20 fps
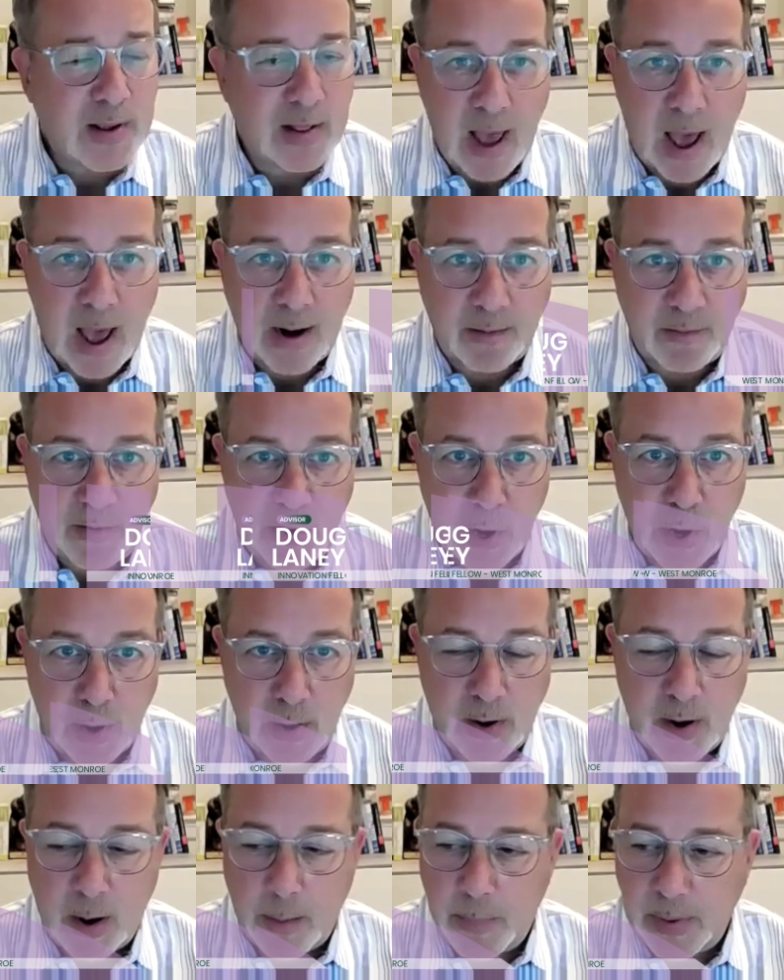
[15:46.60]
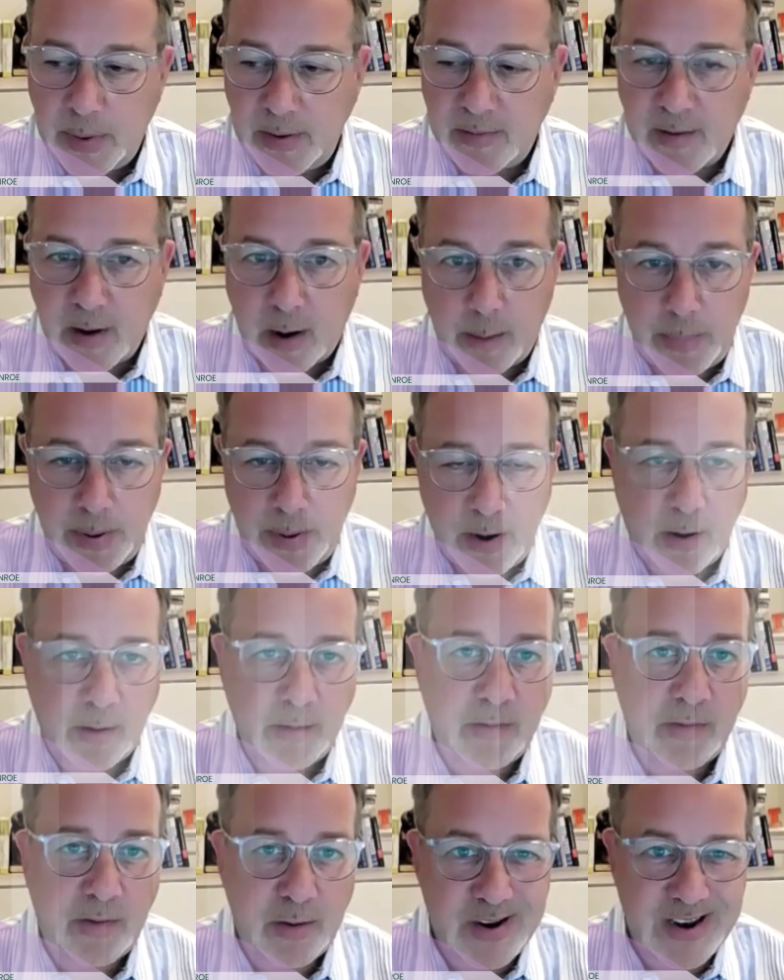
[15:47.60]
A lot of young companies are,
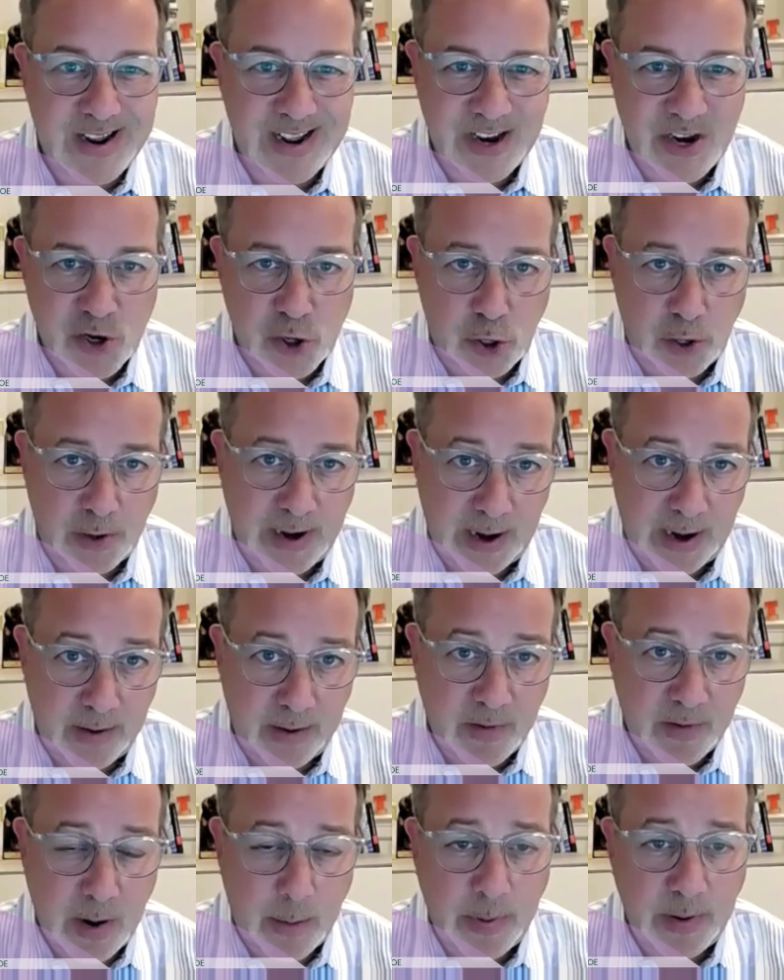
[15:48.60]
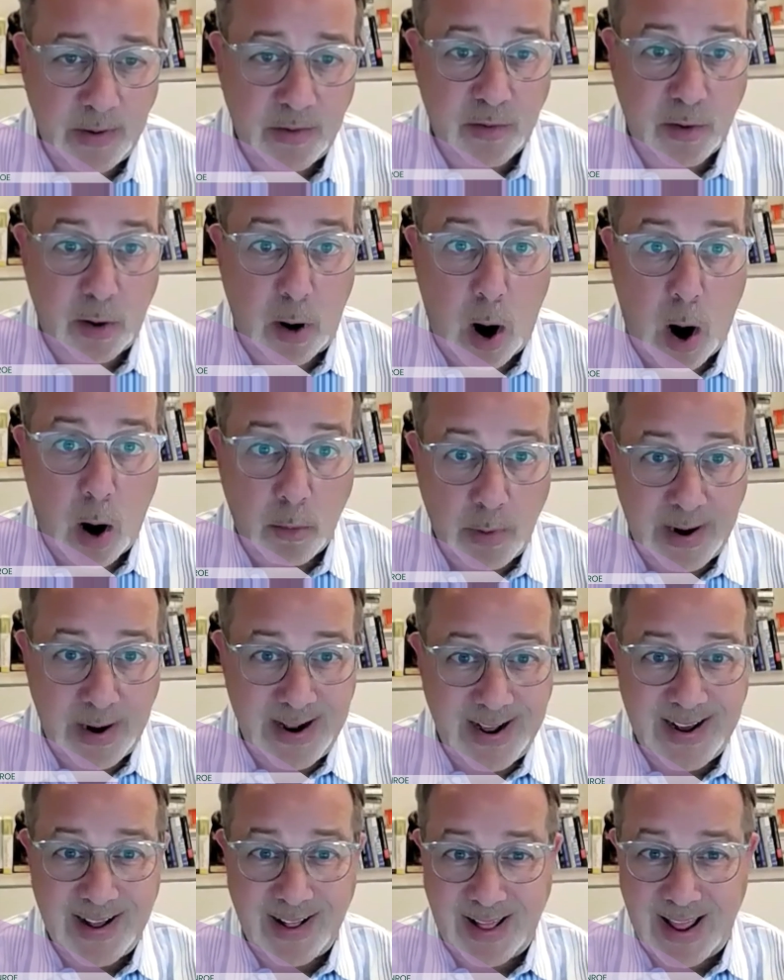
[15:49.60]
because they're digital native companies, are
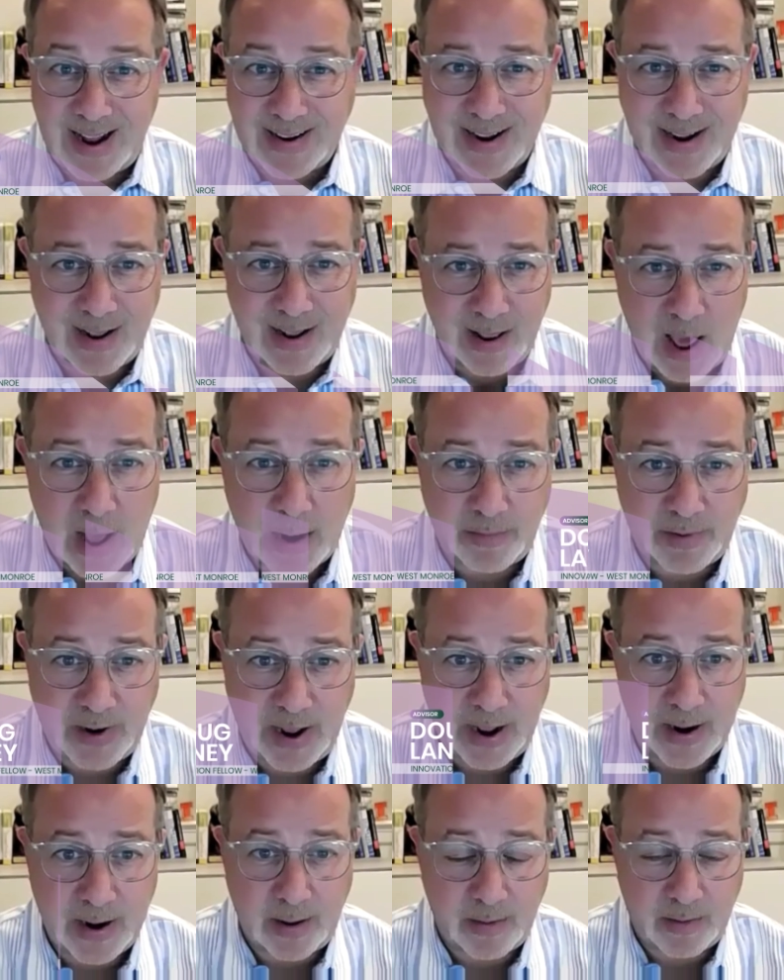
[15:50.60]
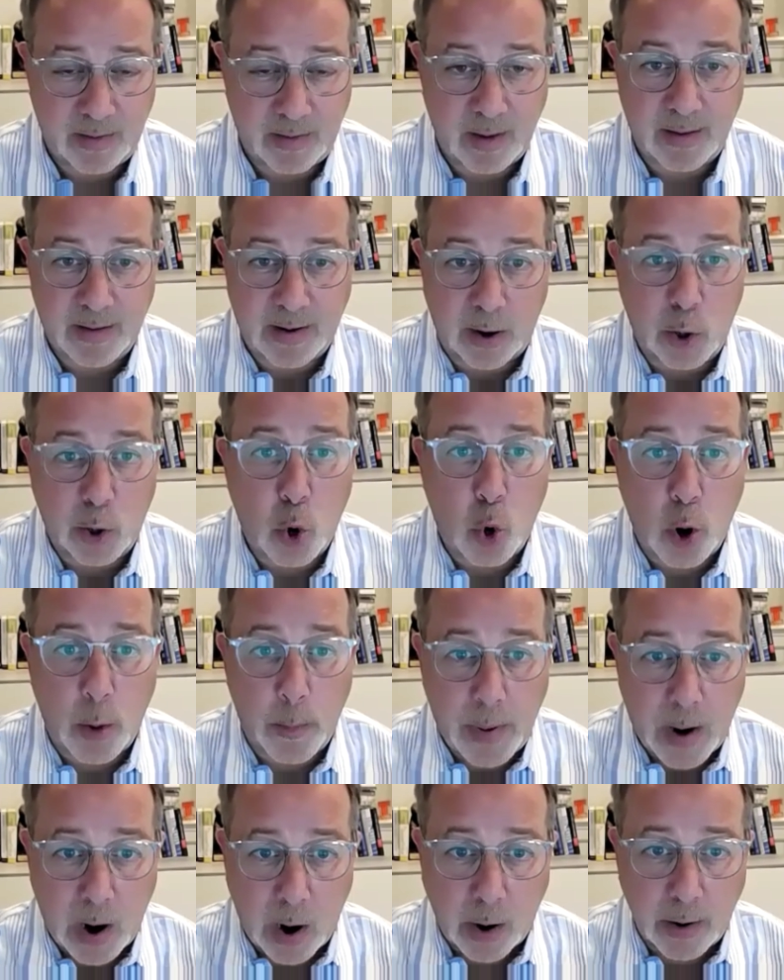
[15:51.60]
already collecting a lot of data. It's like a core
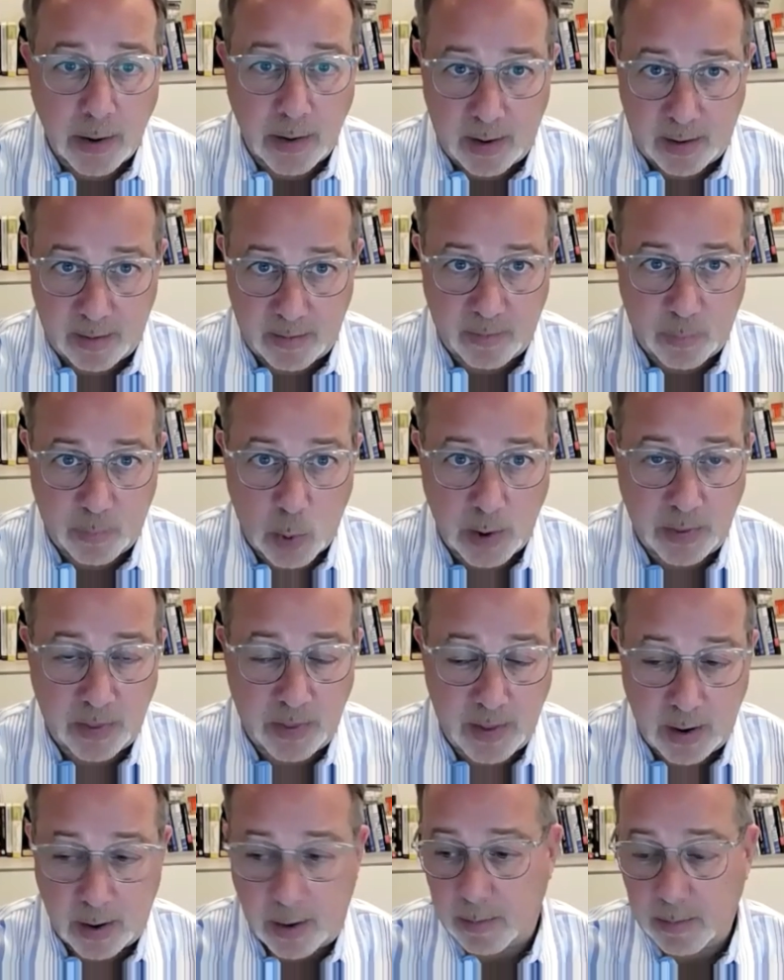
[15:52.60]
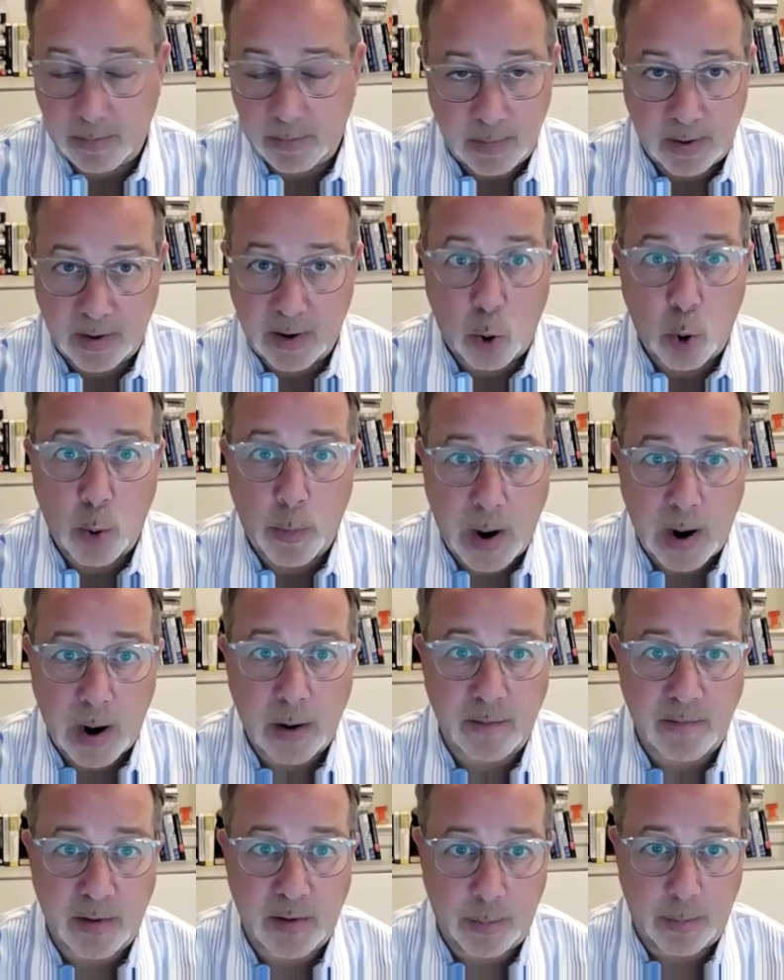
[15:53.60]
part of their
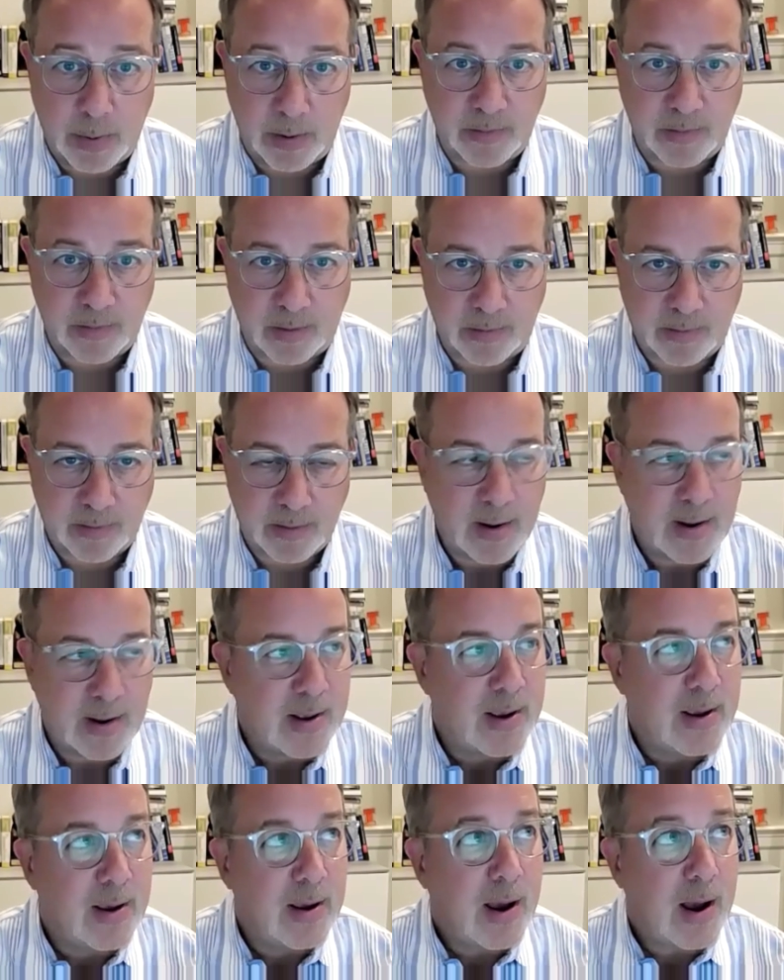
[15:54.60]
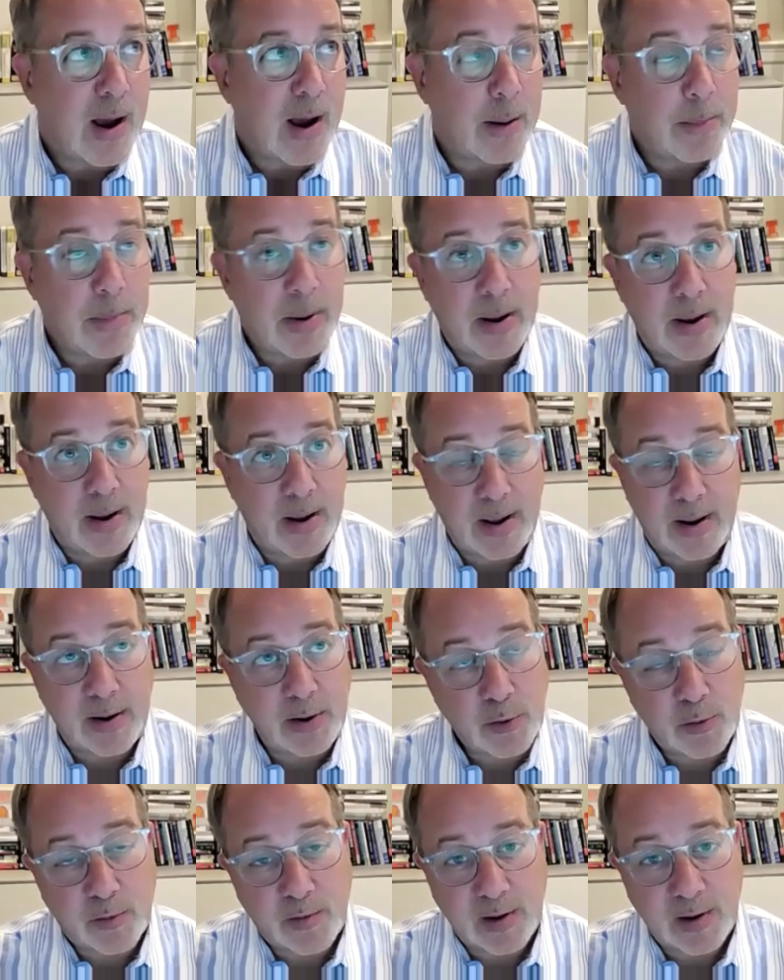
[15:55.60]
business. And
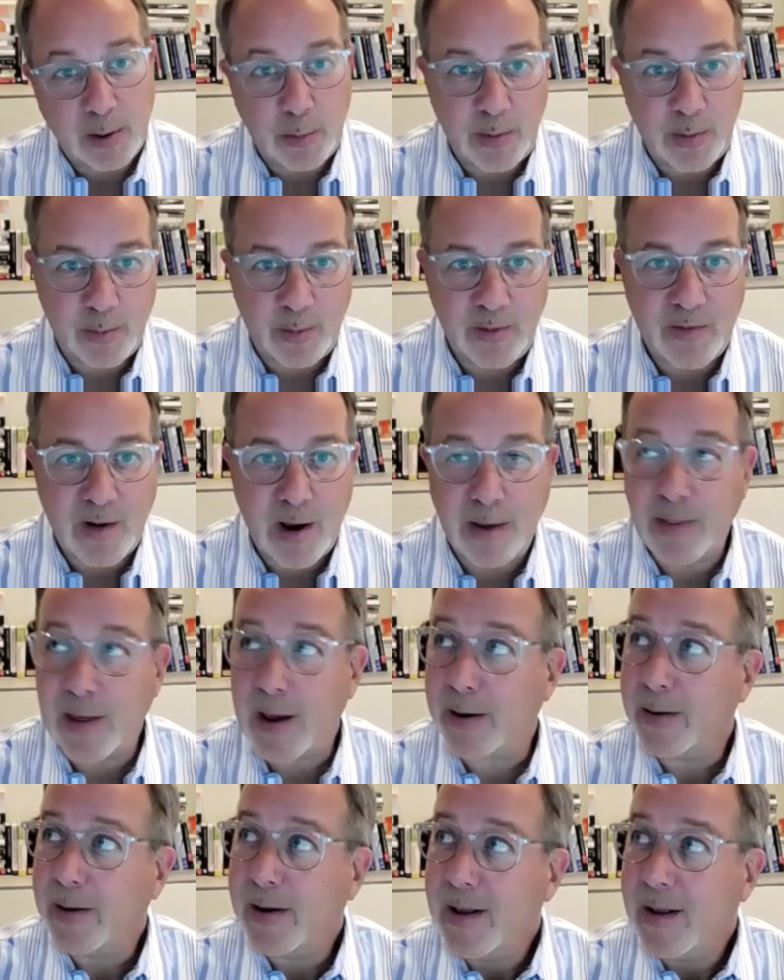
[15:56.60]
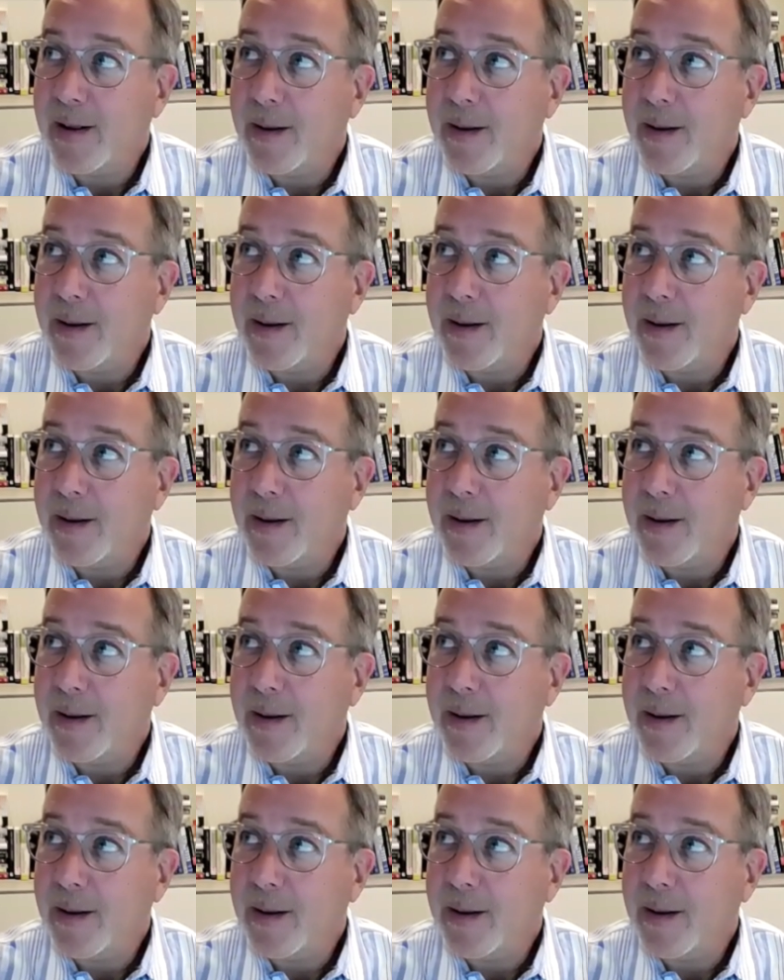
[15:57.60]
interestingly, we find that